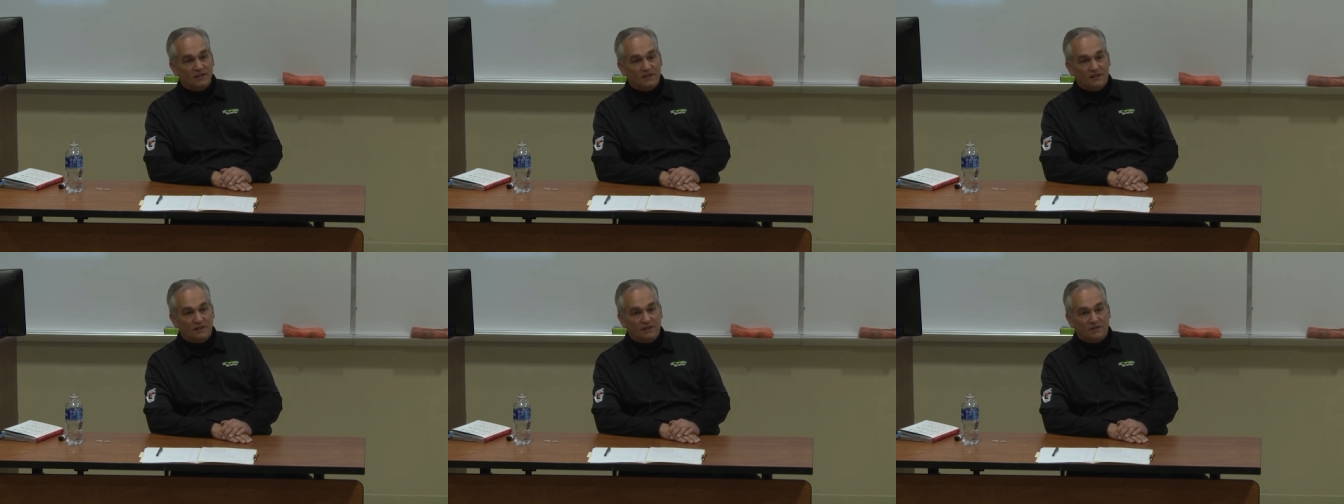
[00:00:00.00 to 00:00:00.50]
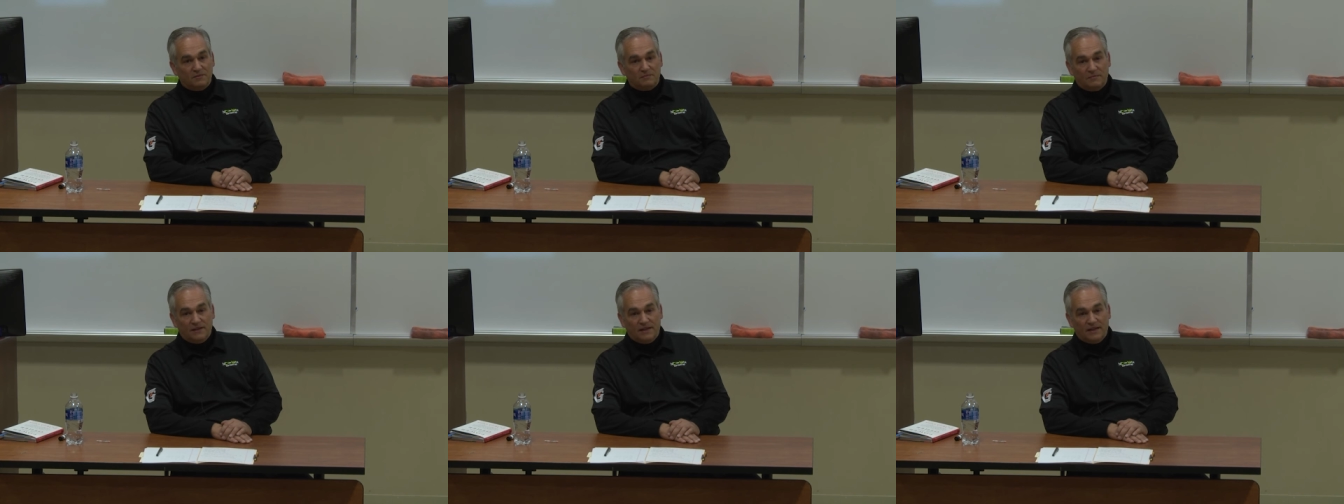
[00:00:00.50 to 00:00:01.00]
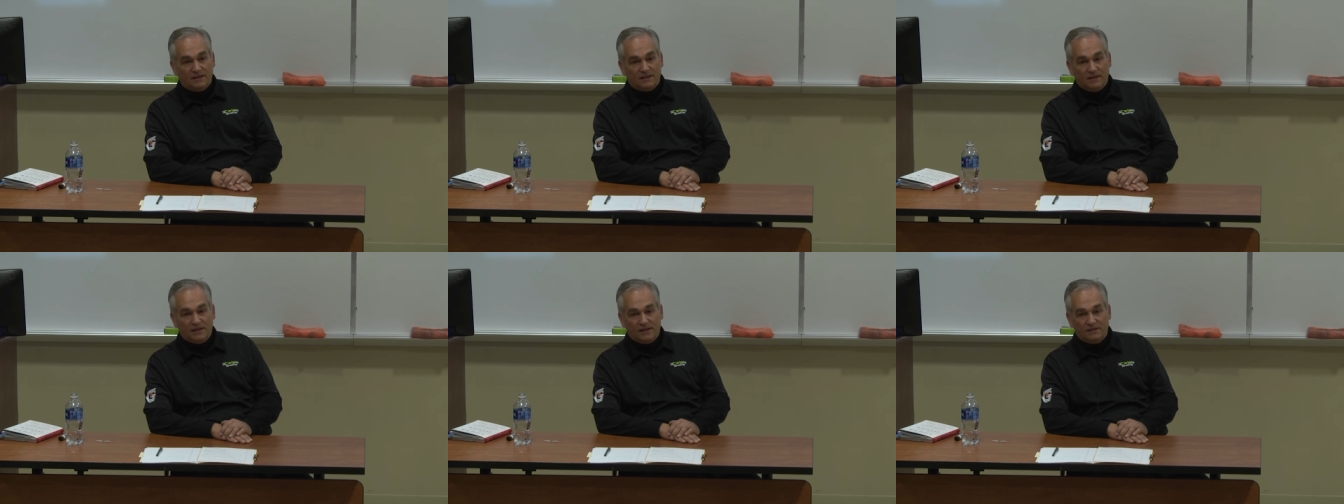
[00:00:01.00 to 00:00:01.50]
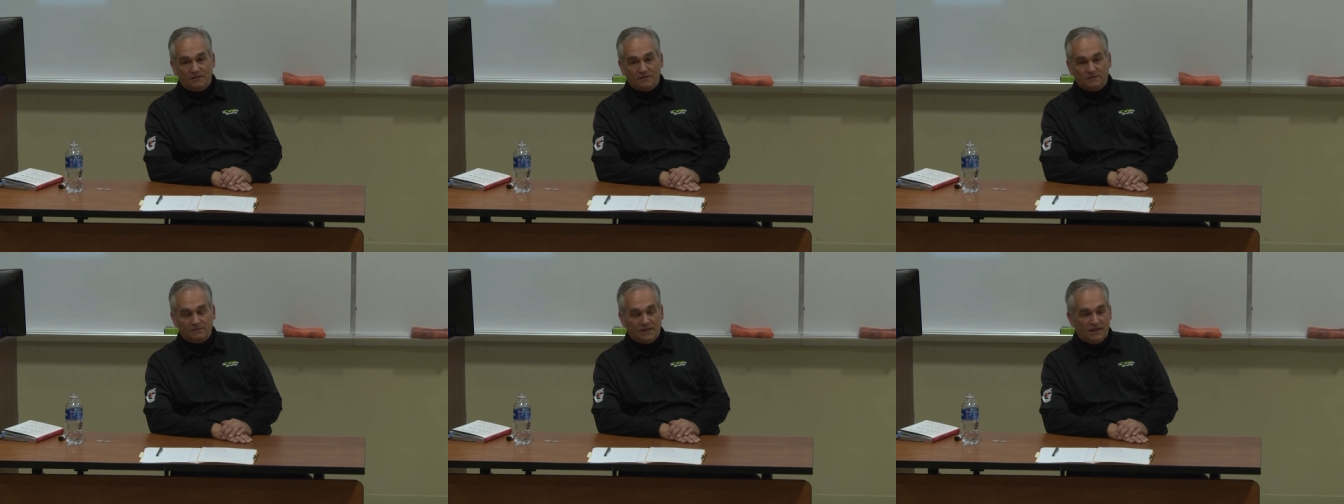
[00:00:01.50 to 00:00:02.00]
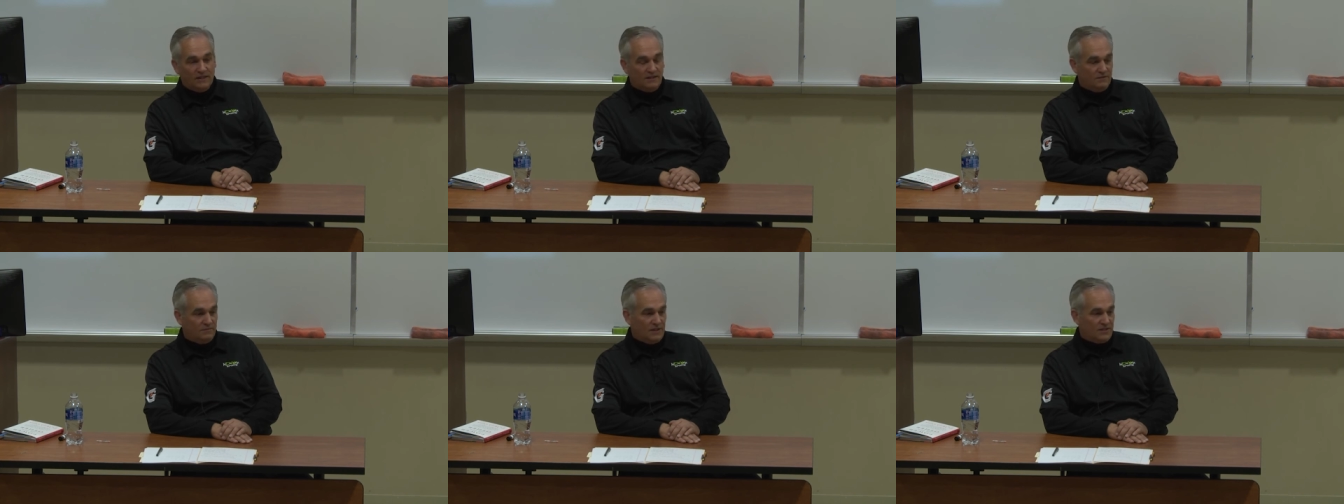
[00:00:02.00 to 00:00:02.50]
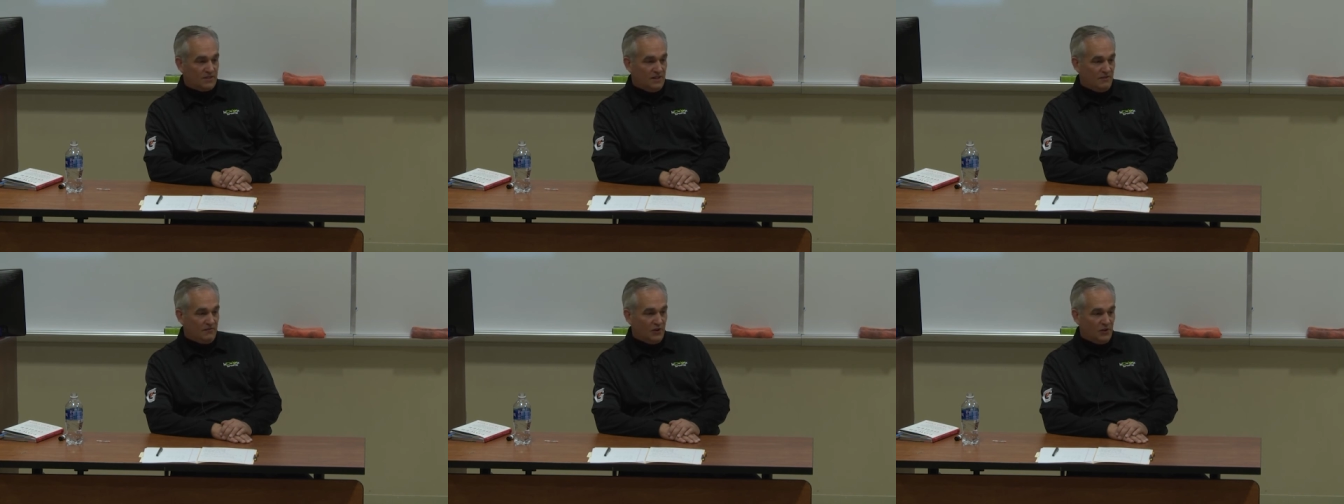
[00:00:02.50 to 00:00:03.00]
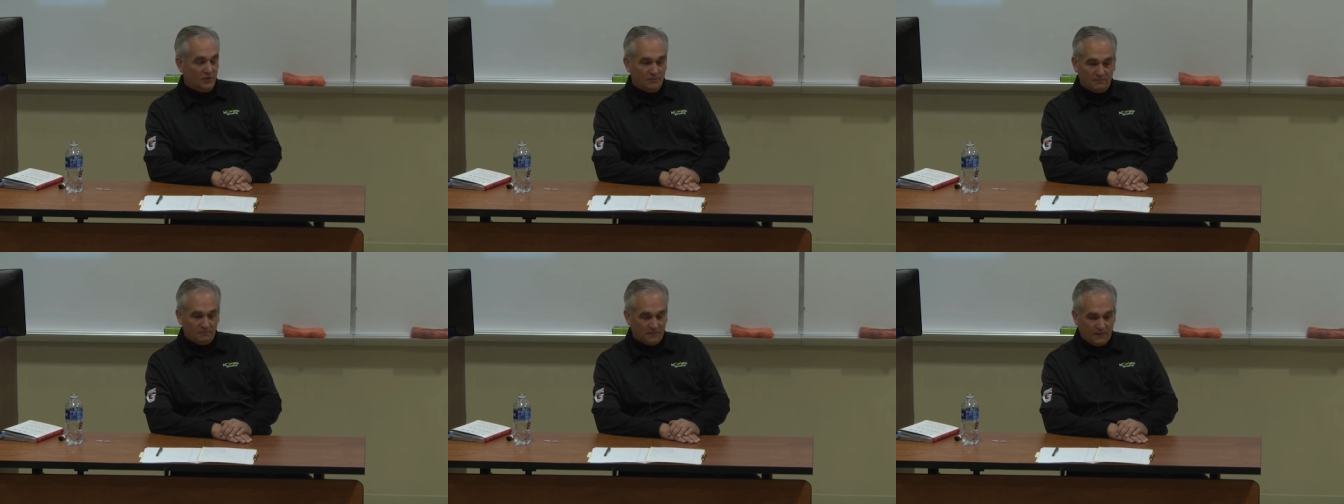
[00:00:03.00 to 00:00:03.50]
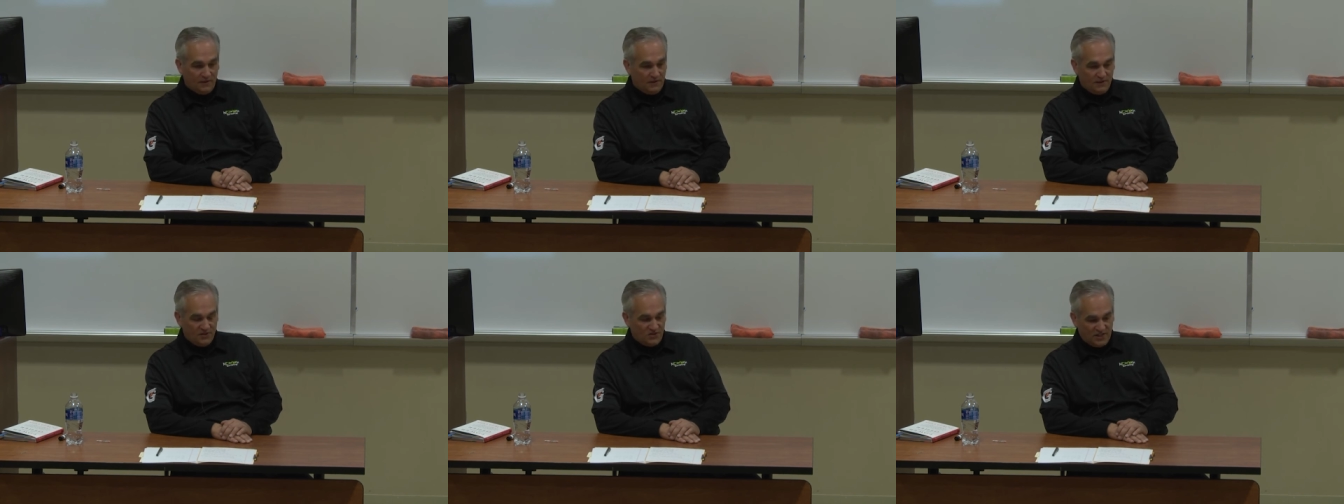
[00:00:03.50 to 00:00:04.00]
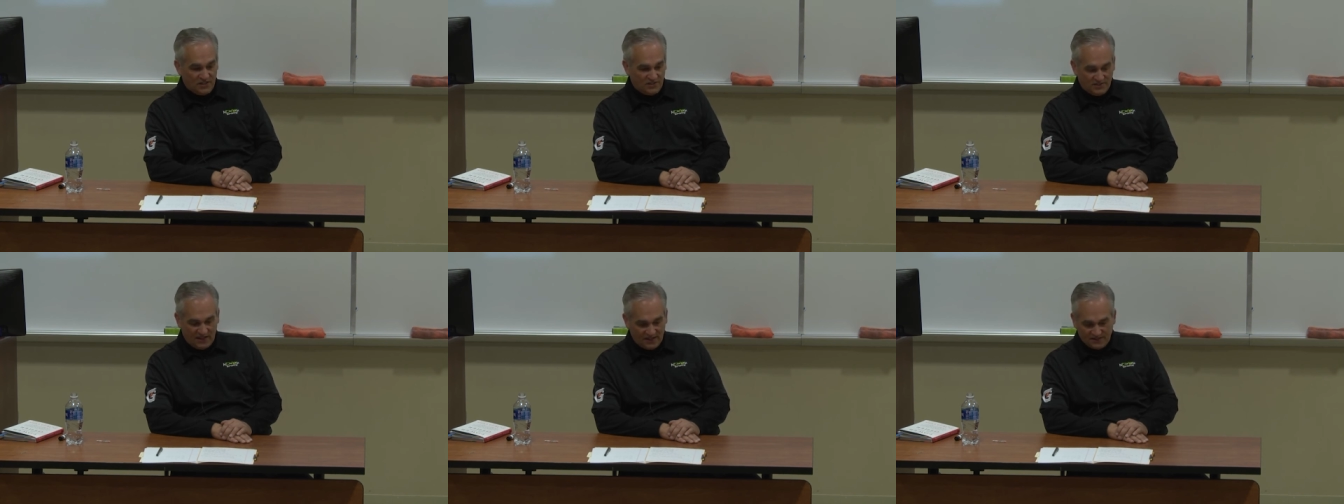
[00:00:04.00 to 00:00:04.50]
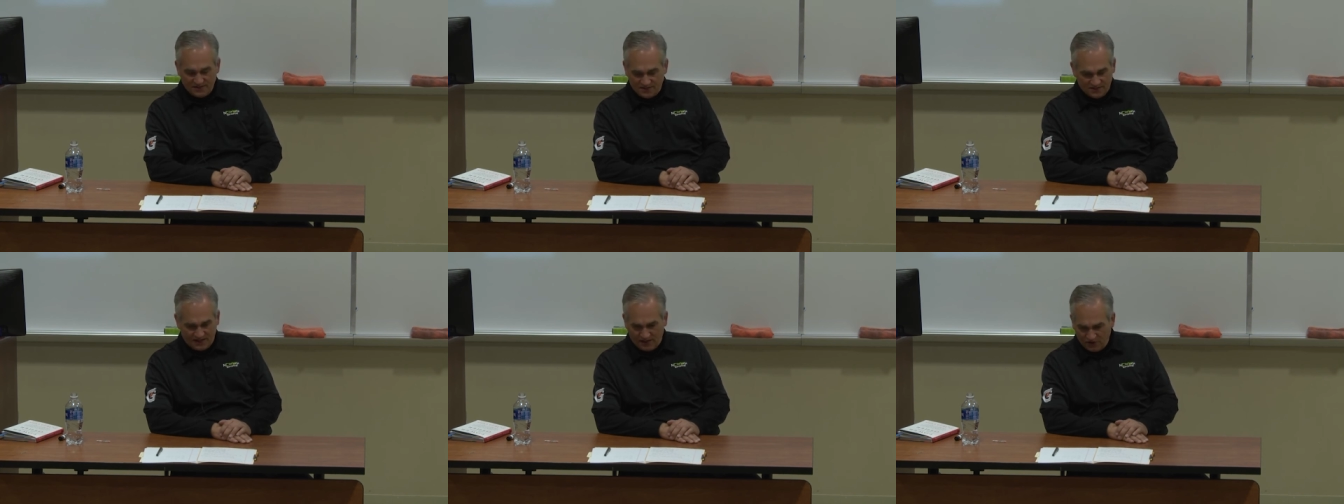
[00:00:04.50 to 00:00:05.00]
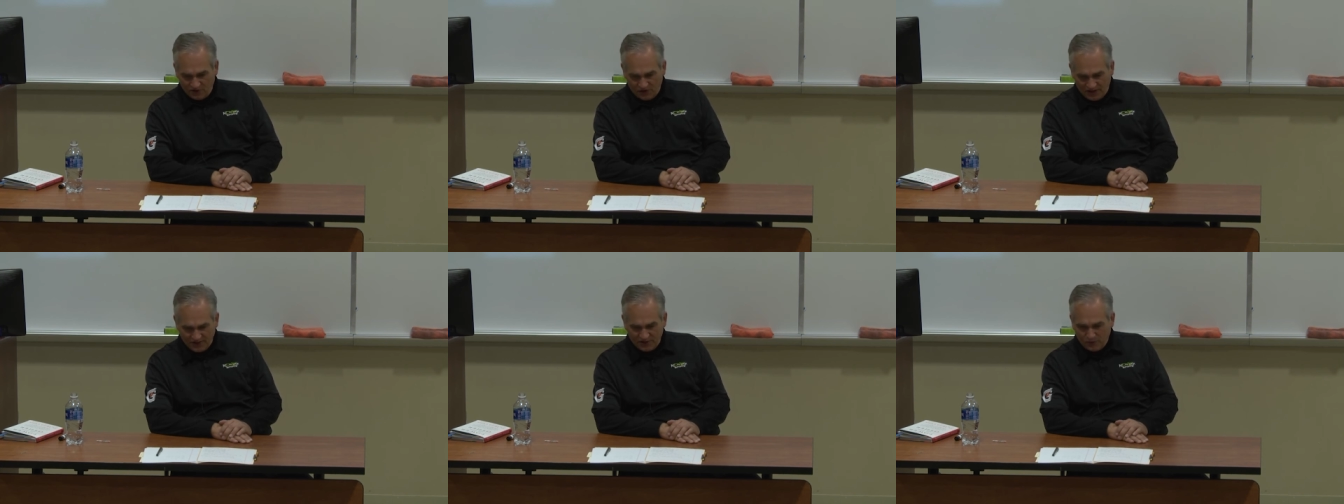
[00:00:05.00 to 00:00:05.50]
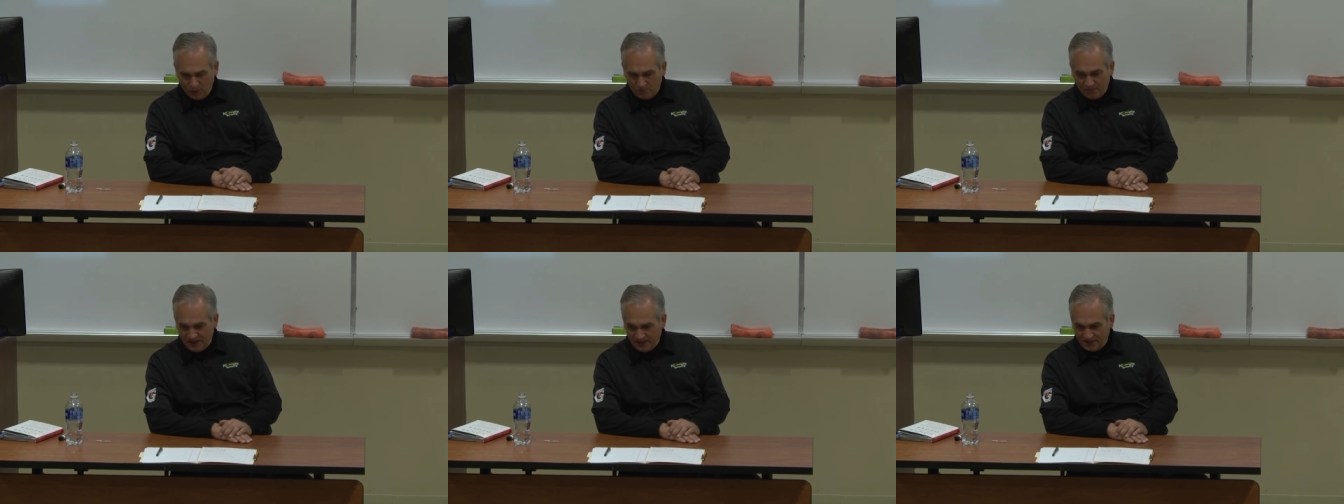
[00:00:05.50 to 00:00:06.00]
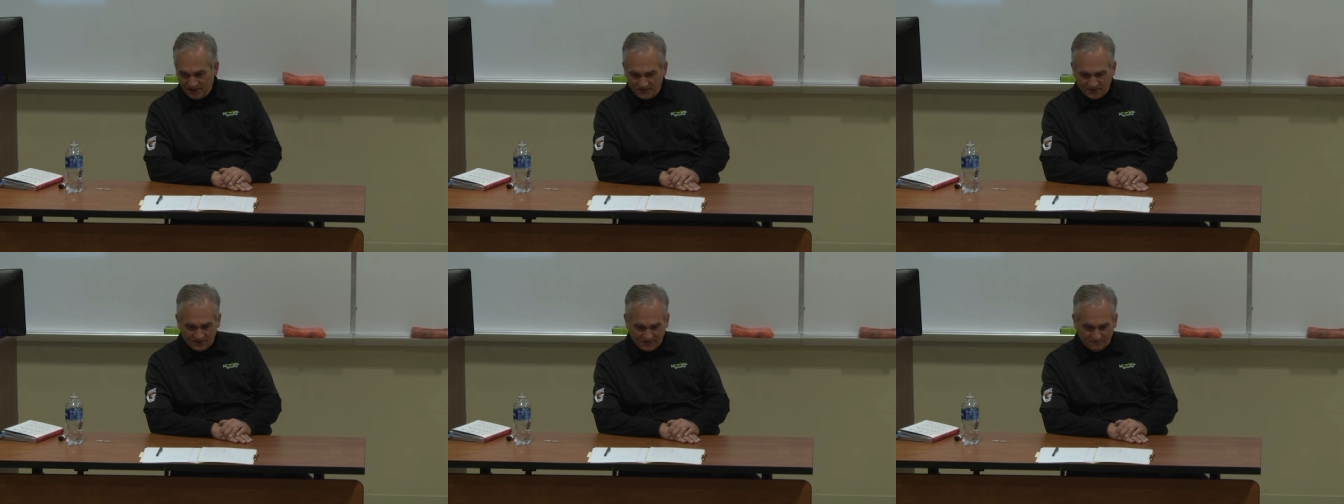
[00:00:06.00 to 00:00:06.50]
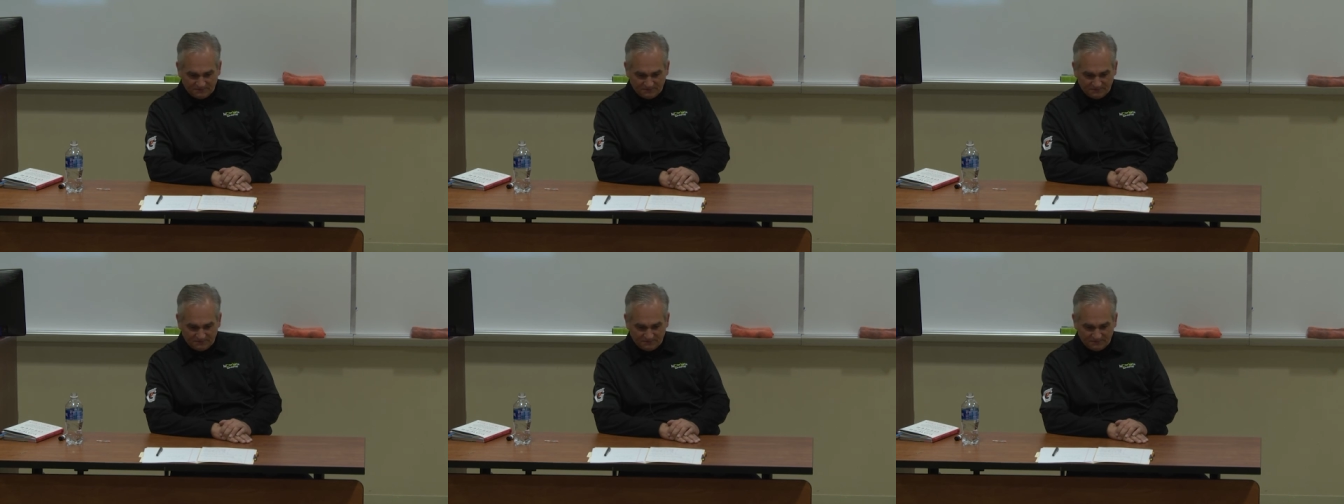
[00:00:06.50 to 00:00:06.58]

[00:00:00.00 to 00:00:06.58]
Uh, and uh, my, my CFO shakes his head and says, I don't know how you roped me into this.